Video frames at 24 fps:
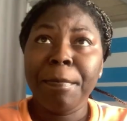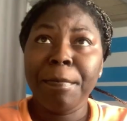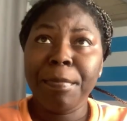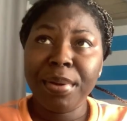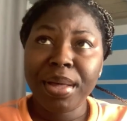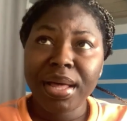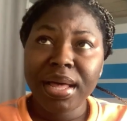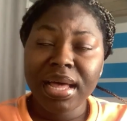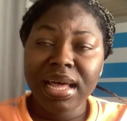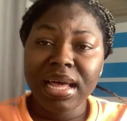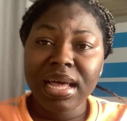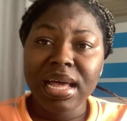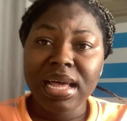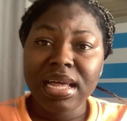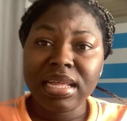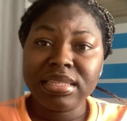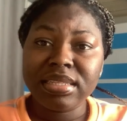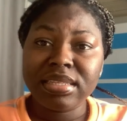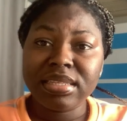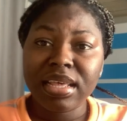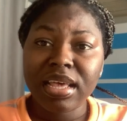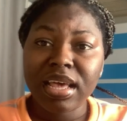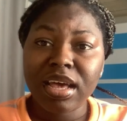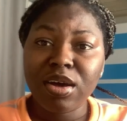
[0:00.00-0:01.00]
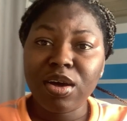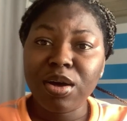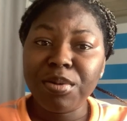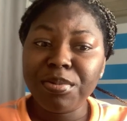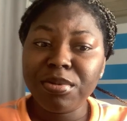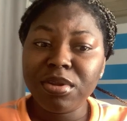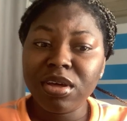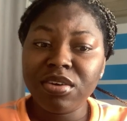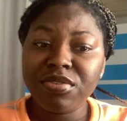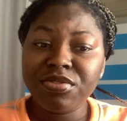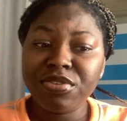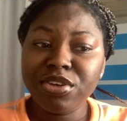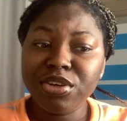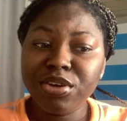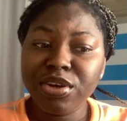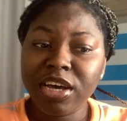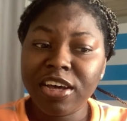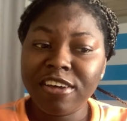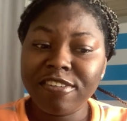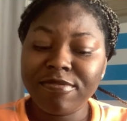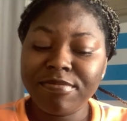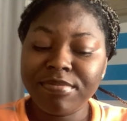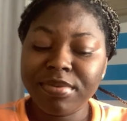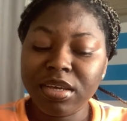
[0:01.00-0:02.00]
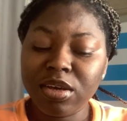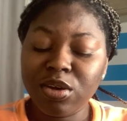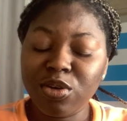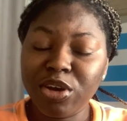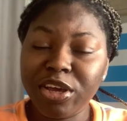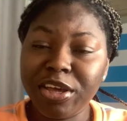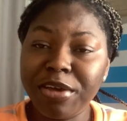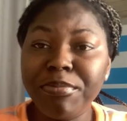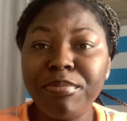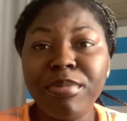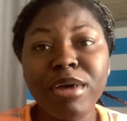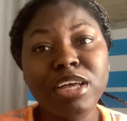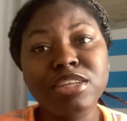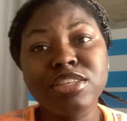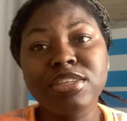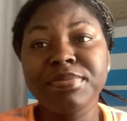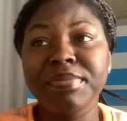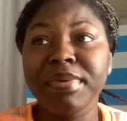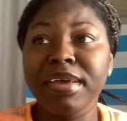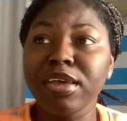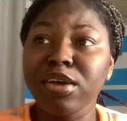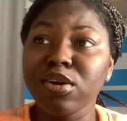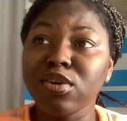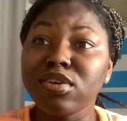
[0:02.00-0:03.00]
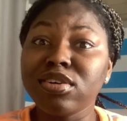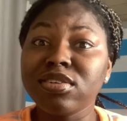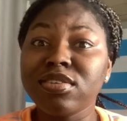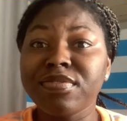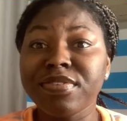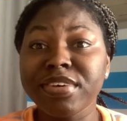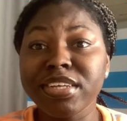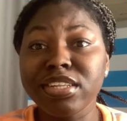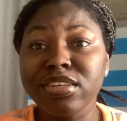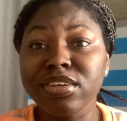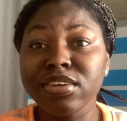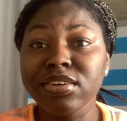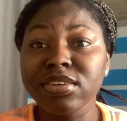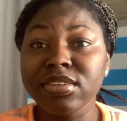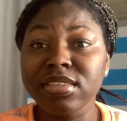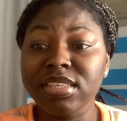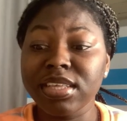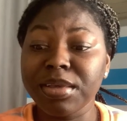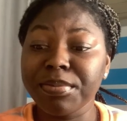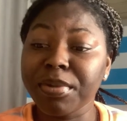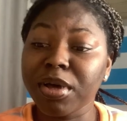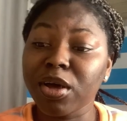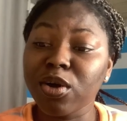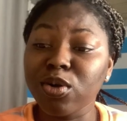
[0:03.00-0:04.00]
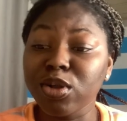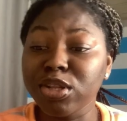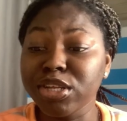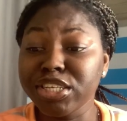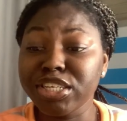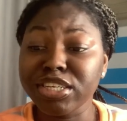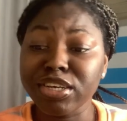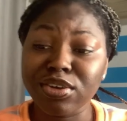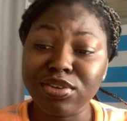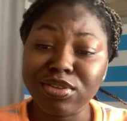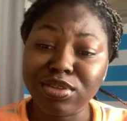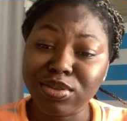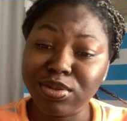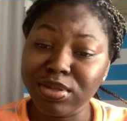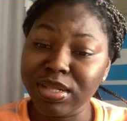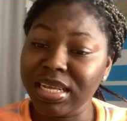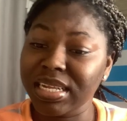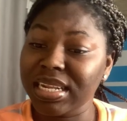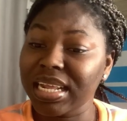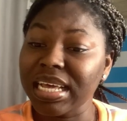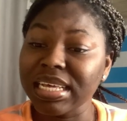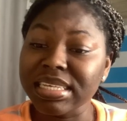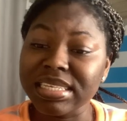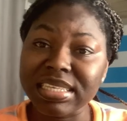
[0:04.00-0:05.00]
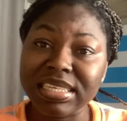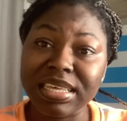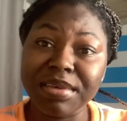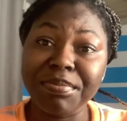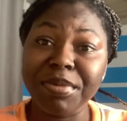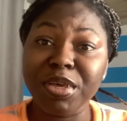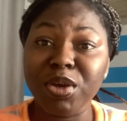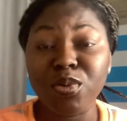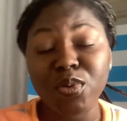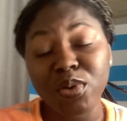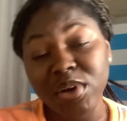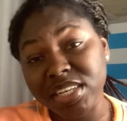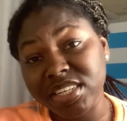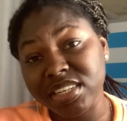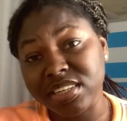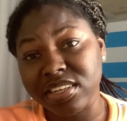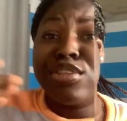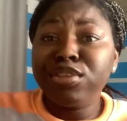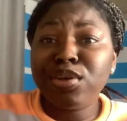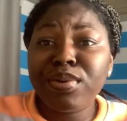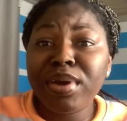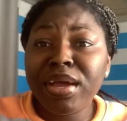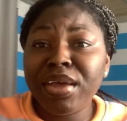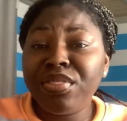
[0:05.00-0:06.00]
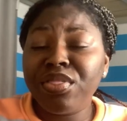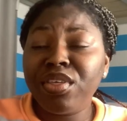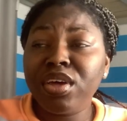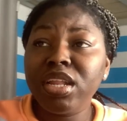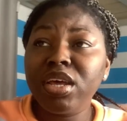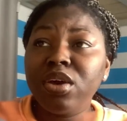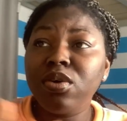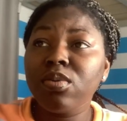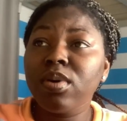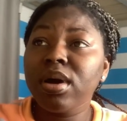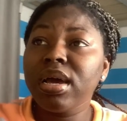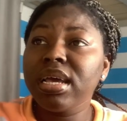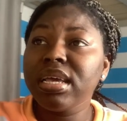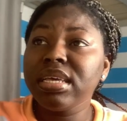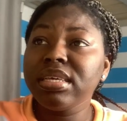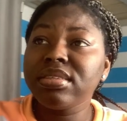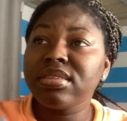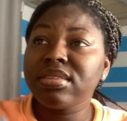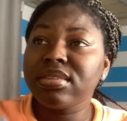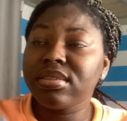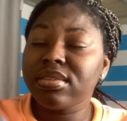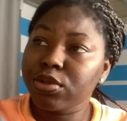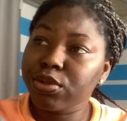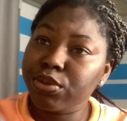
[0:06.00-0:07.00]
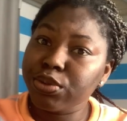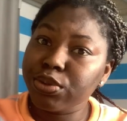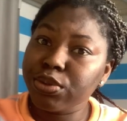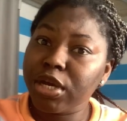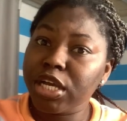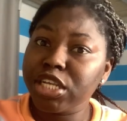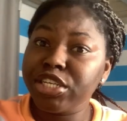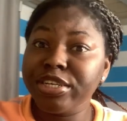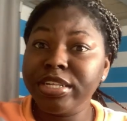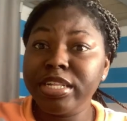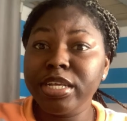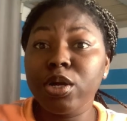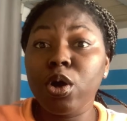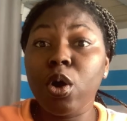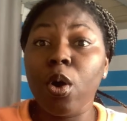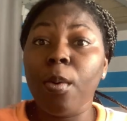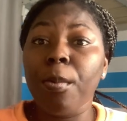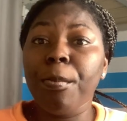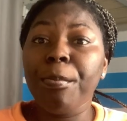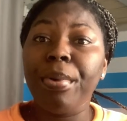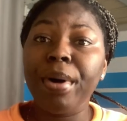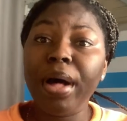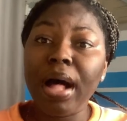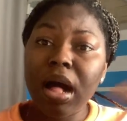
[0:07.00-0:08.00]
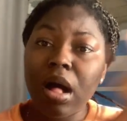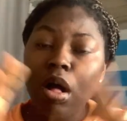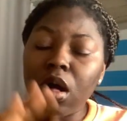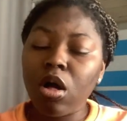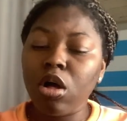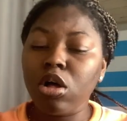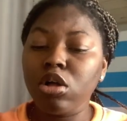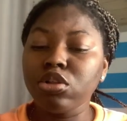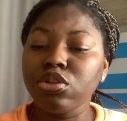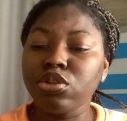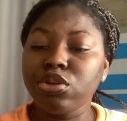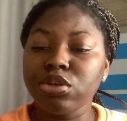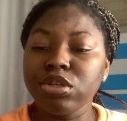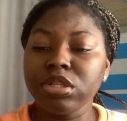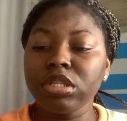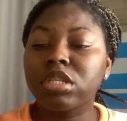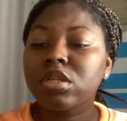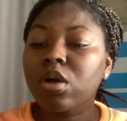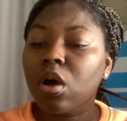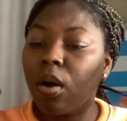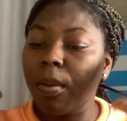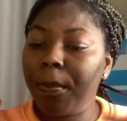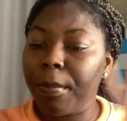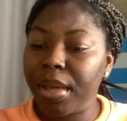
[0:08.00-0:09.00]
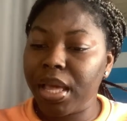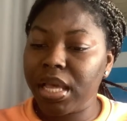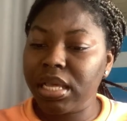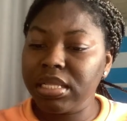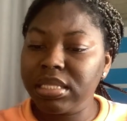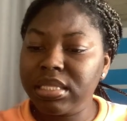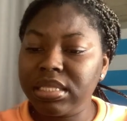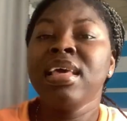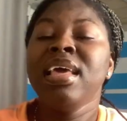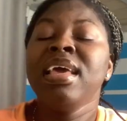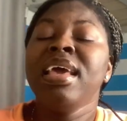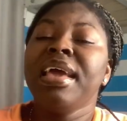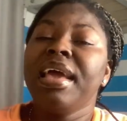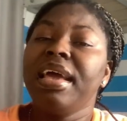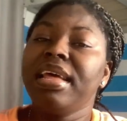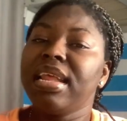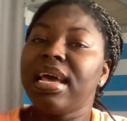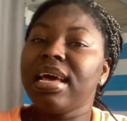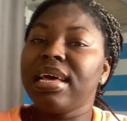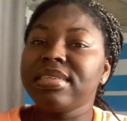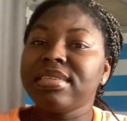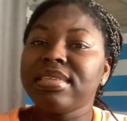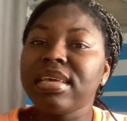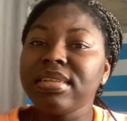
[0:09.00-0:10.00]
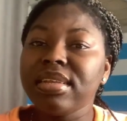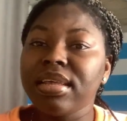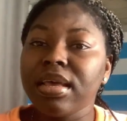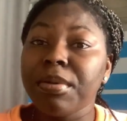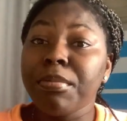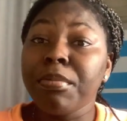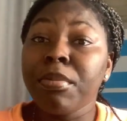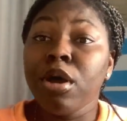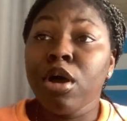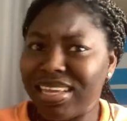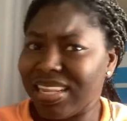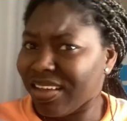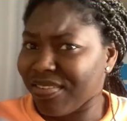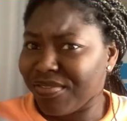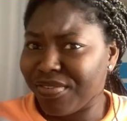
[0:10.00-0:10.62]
but a couple of you have been going back to my old videos about Holy Child School and asking me questions, so I thought it wise to actually compile all those comments and answer them in a